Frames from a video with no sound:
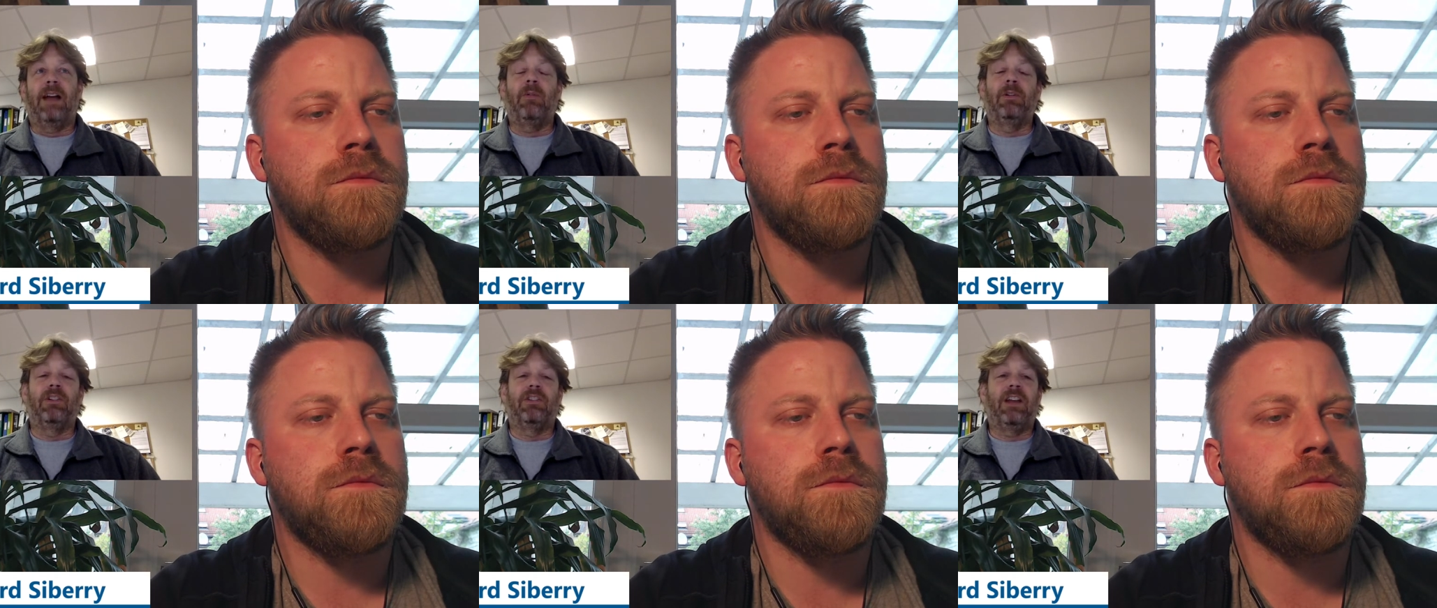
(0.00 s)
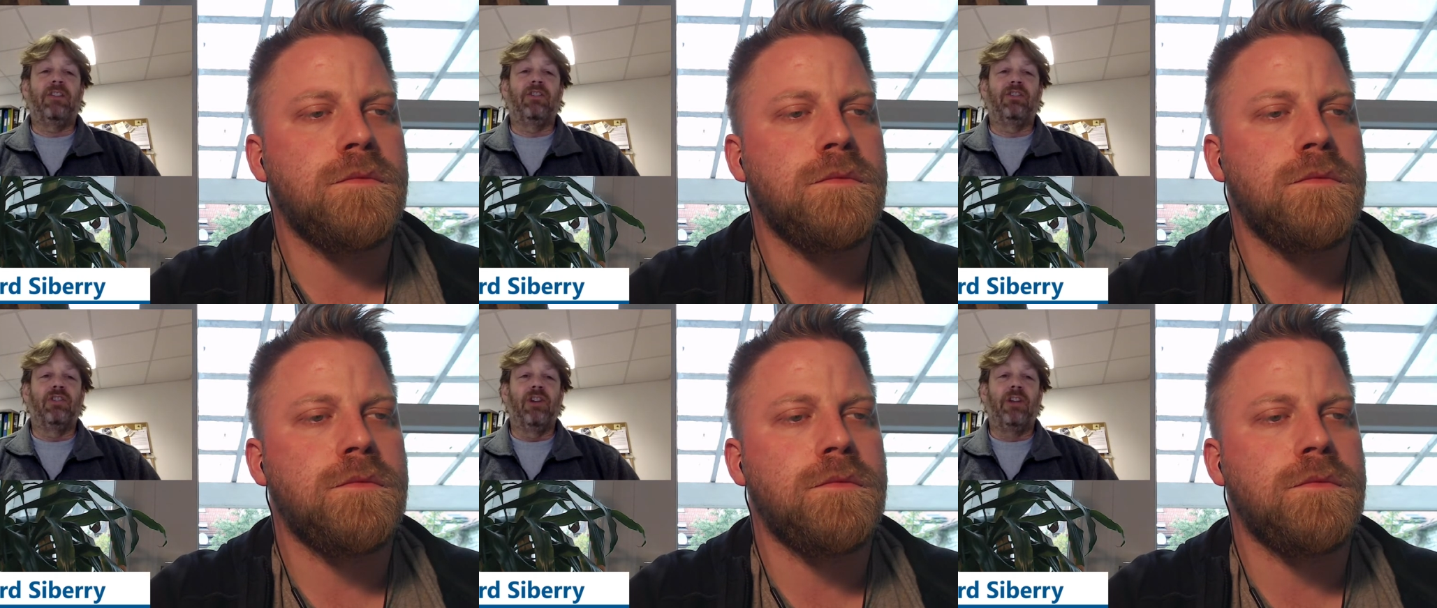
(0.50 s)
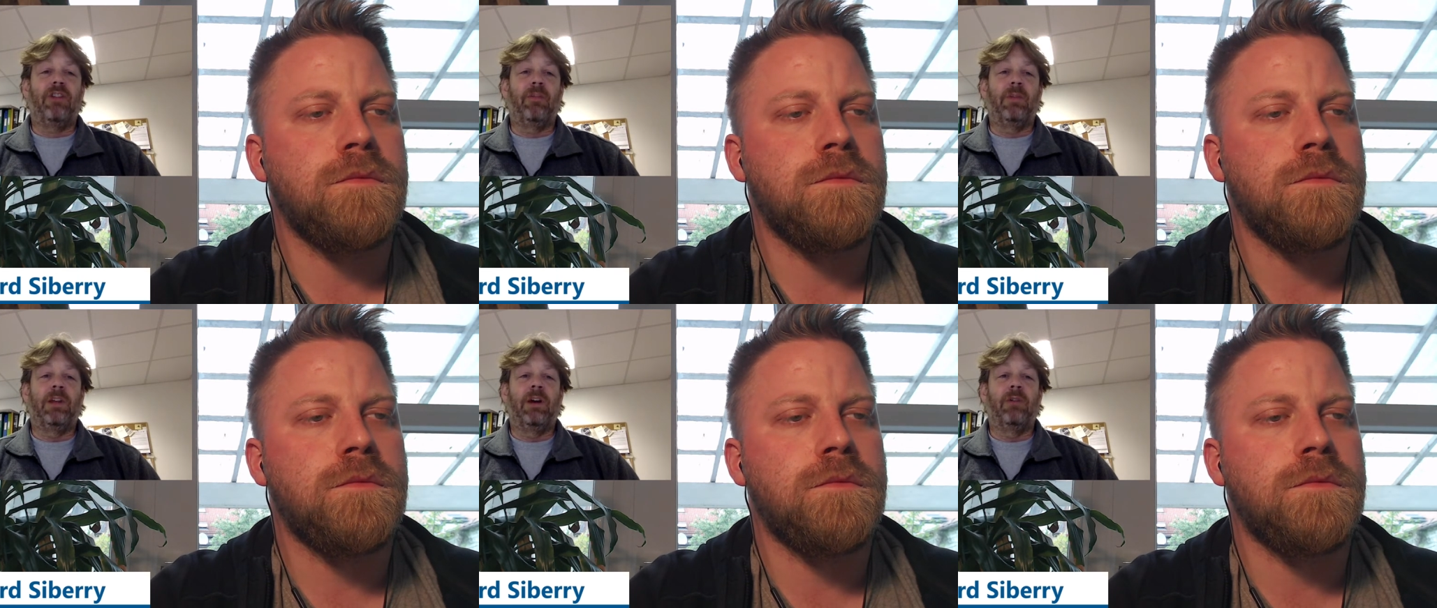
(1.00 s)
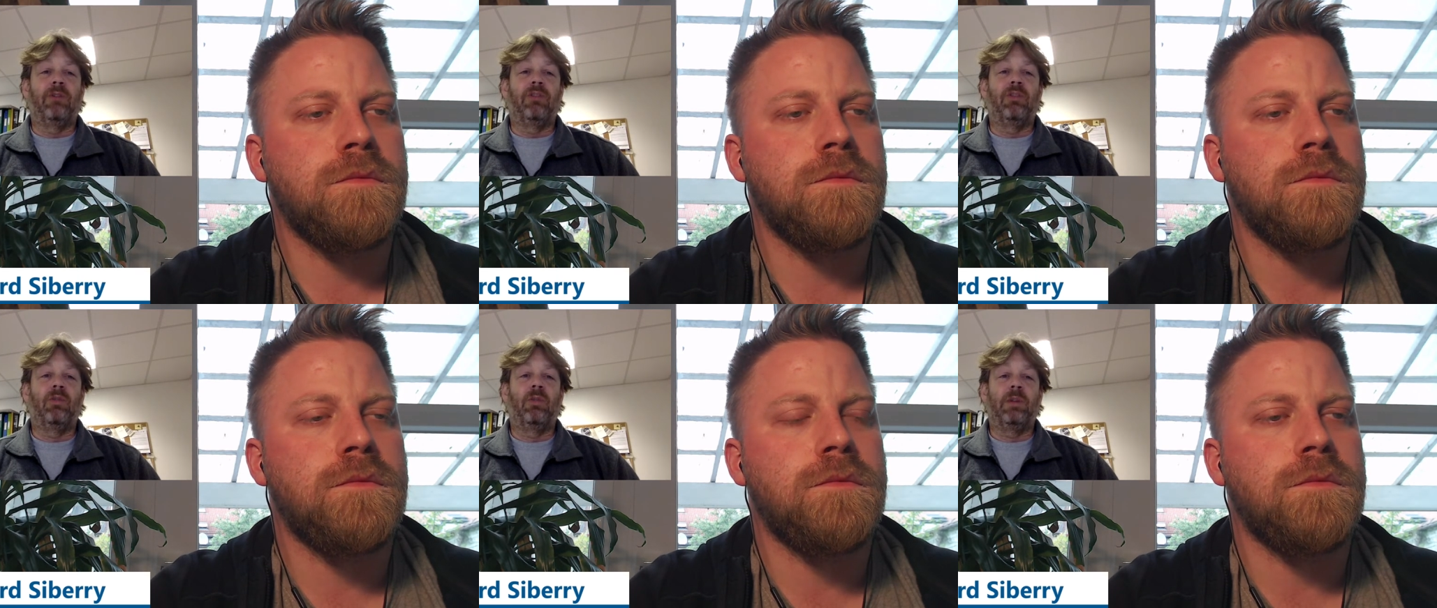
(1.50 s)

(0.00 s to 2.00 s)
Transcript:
Speaker 1: I wouldn't say there's nothing we don't do.